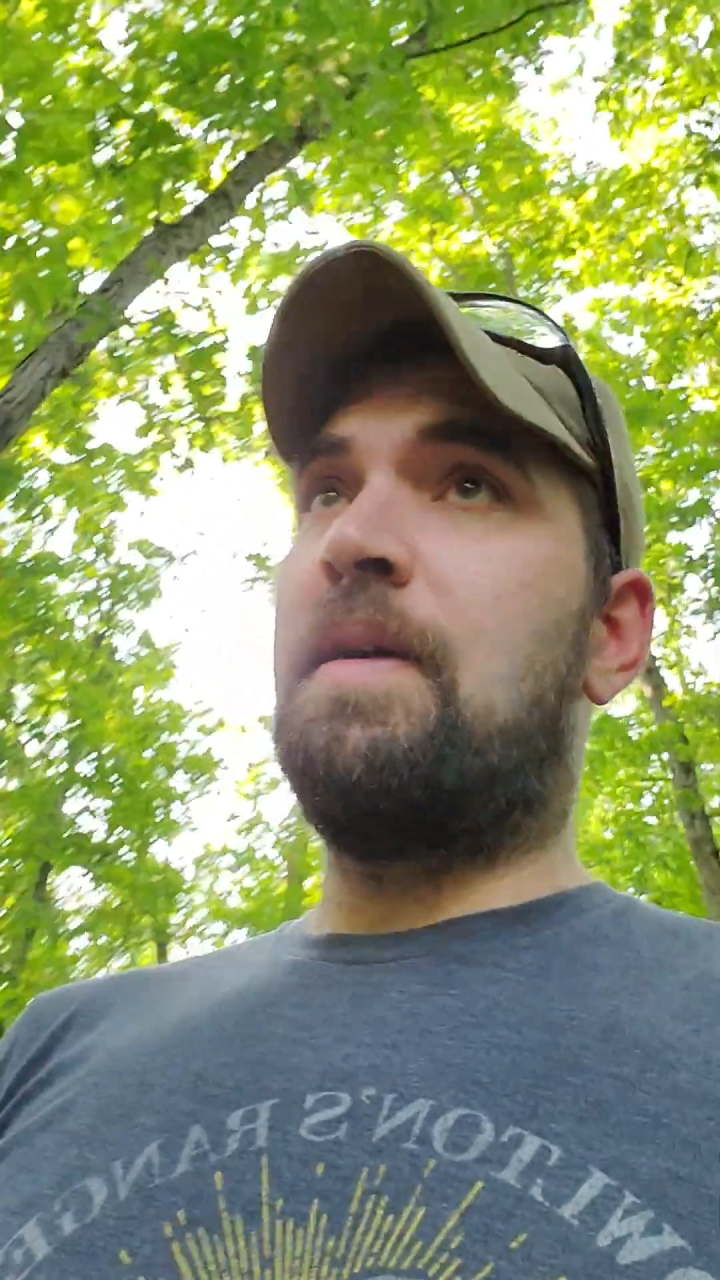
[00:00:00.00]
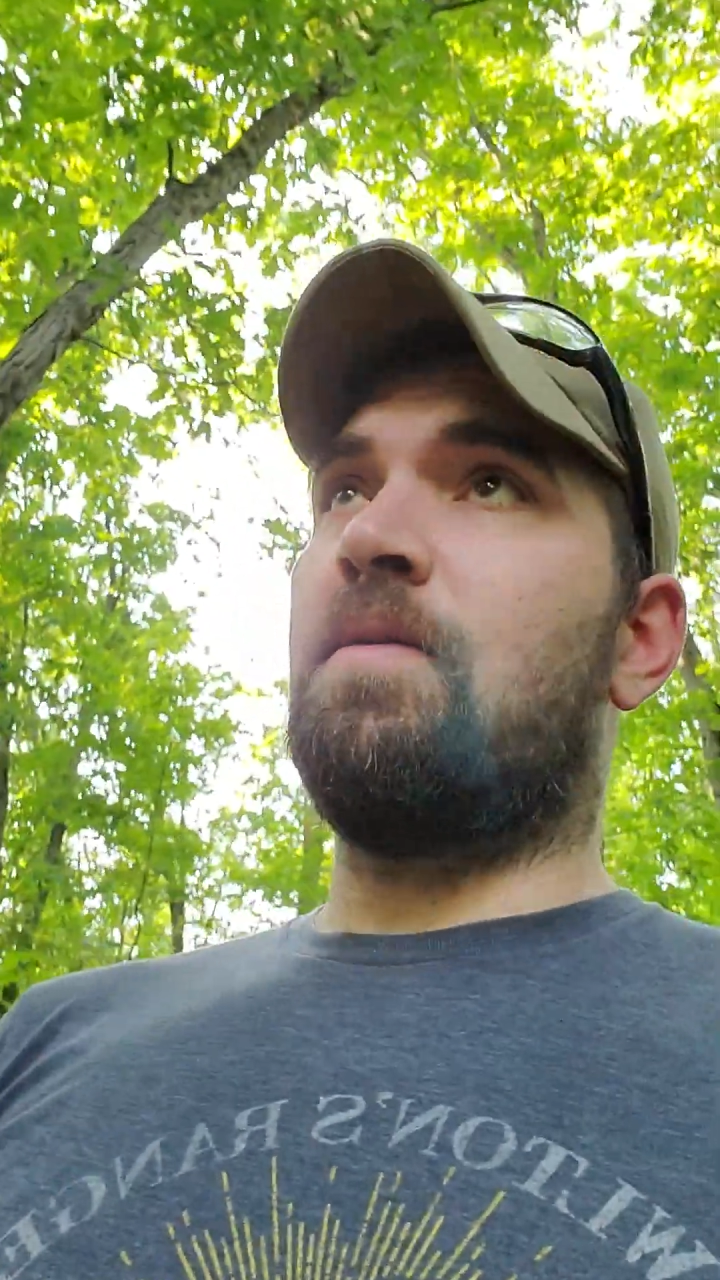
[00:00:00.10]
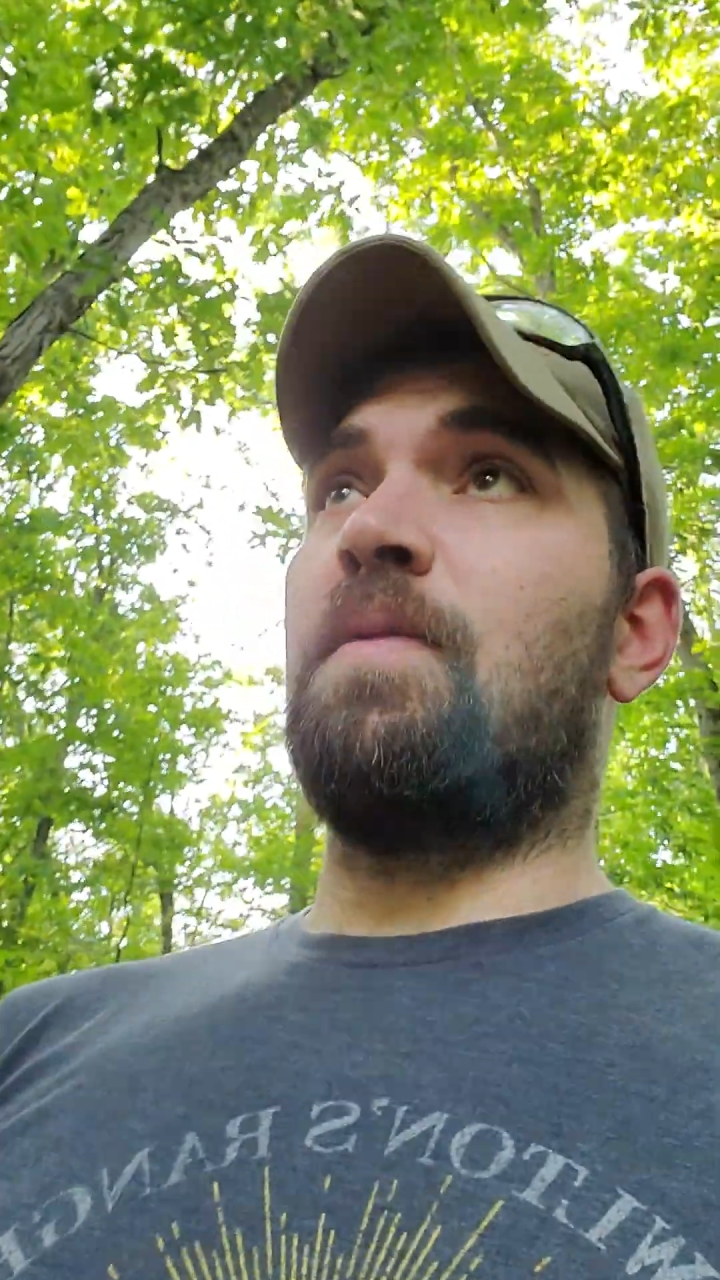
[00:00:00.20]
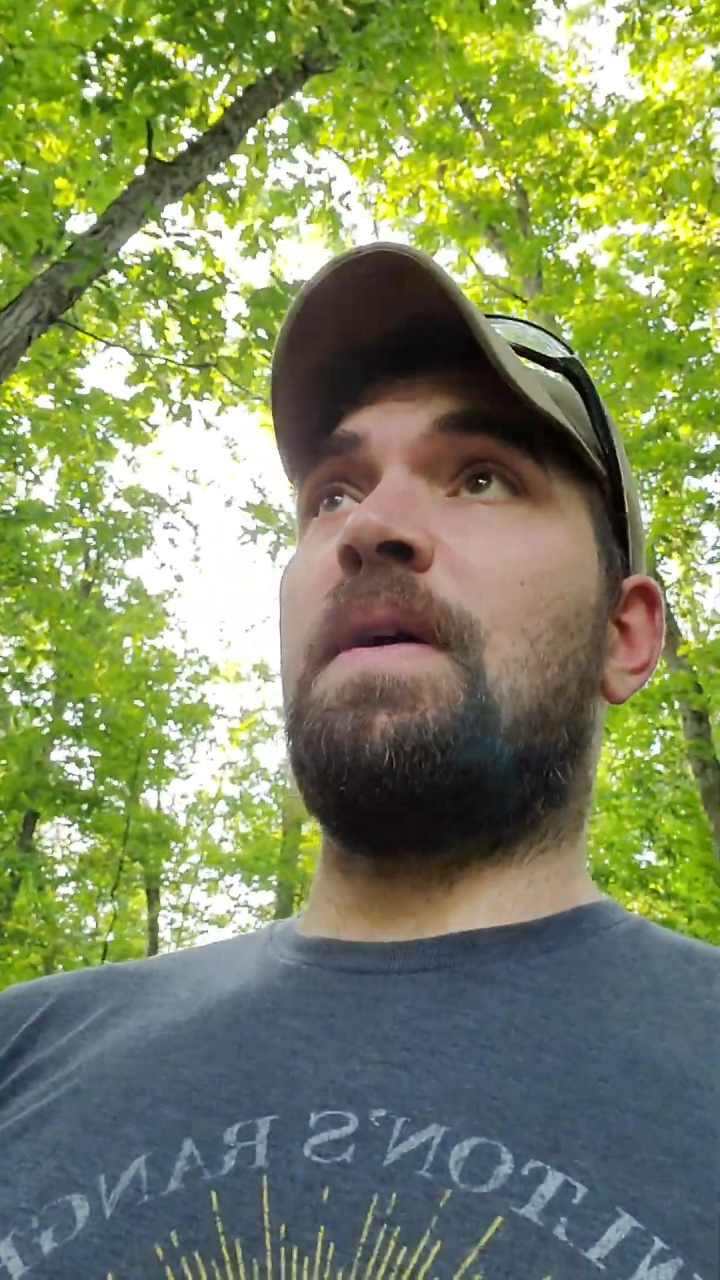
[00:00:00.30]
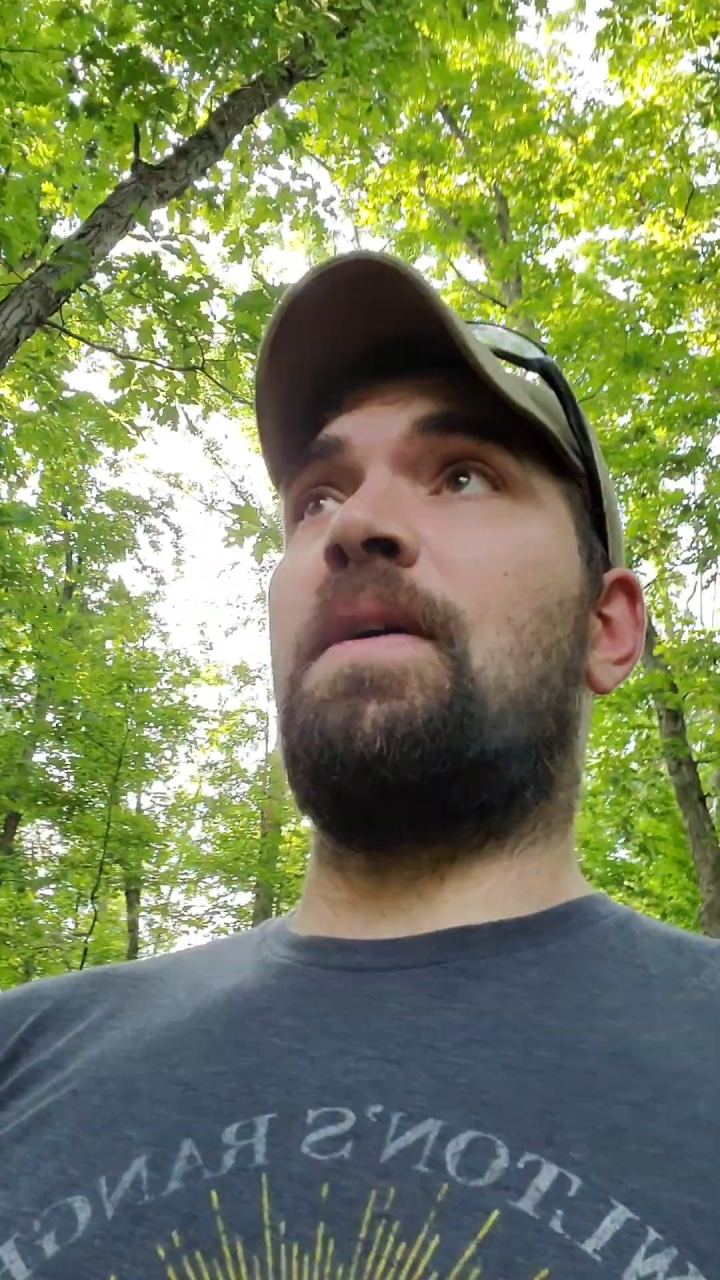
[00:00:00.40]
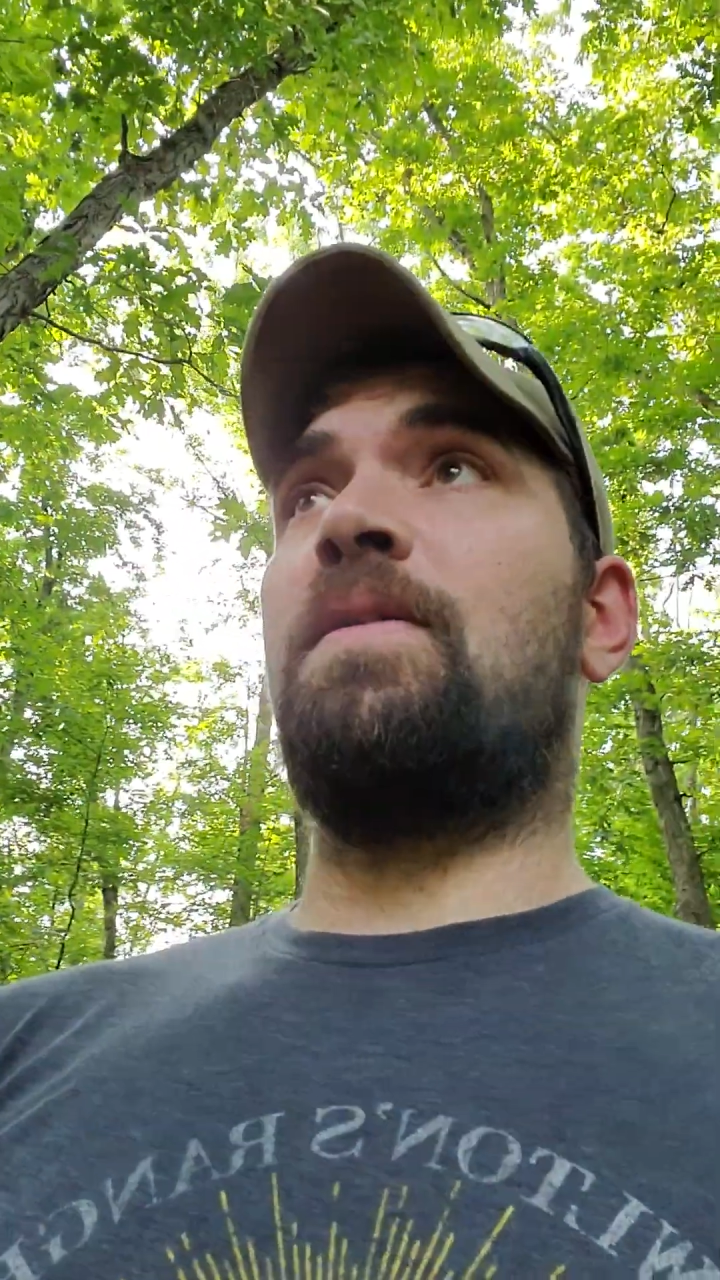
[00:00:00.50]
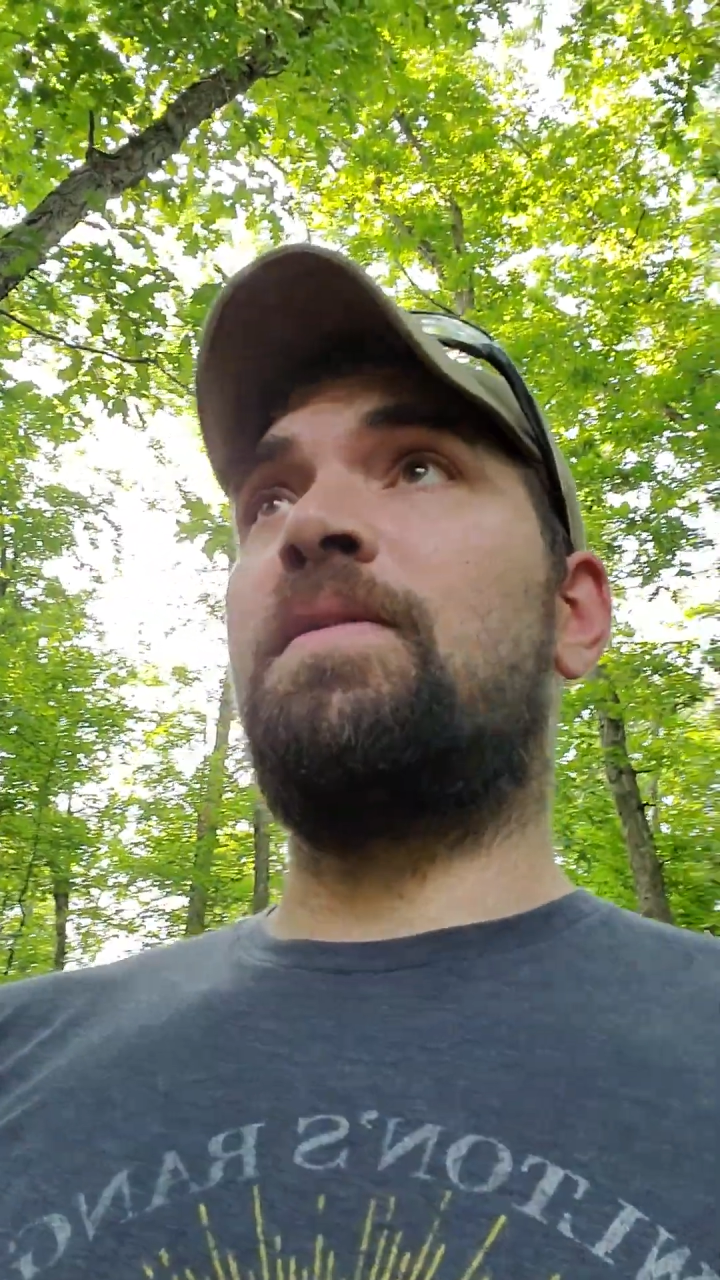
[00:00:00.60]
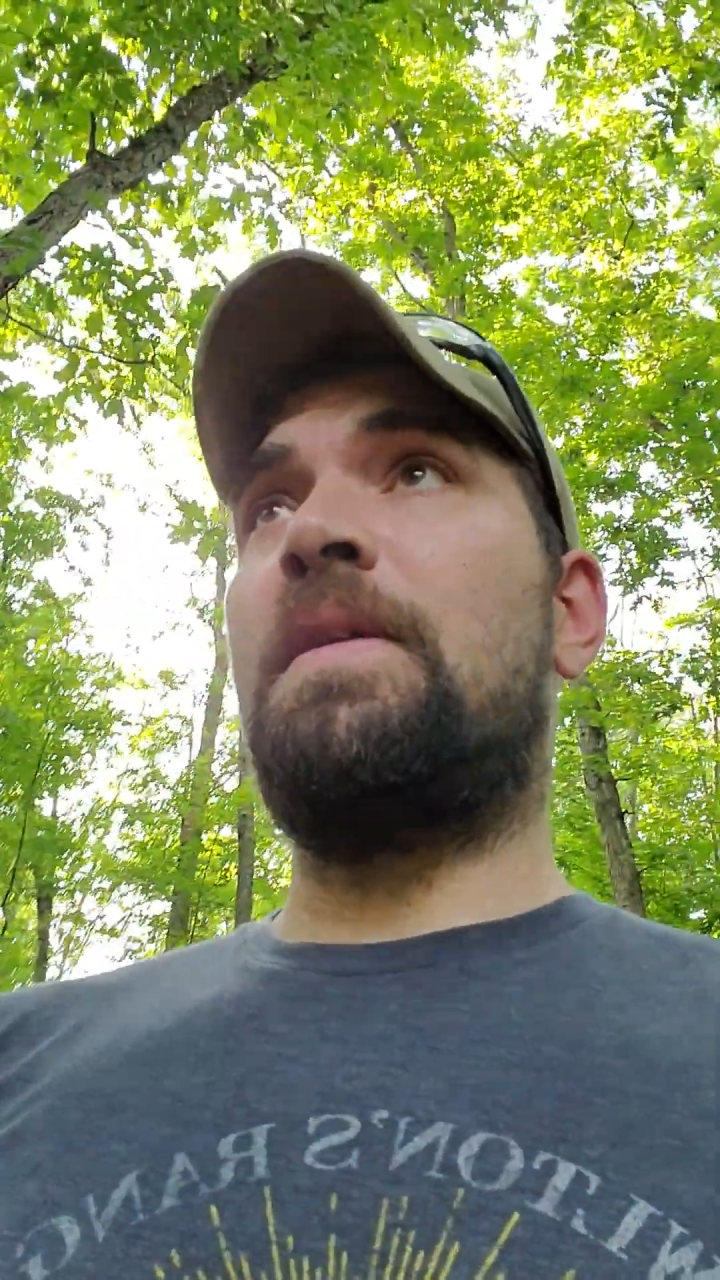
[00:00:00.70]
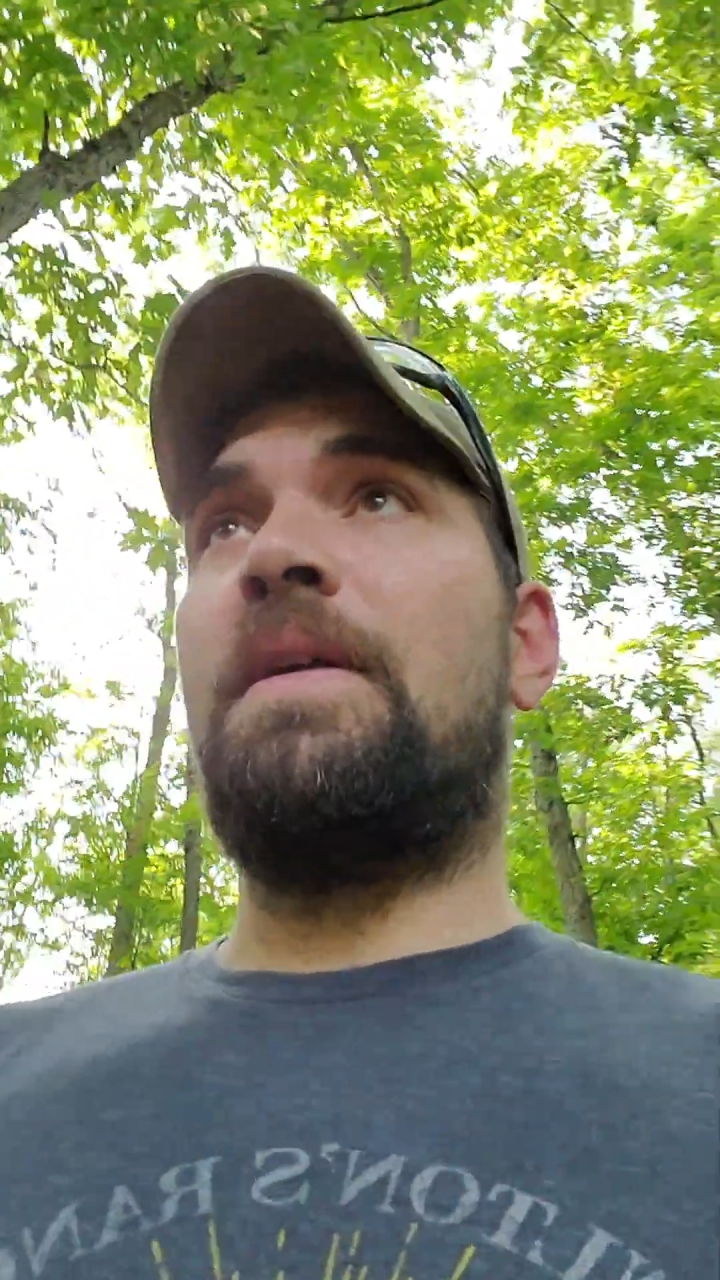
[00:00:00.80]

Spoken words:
Well,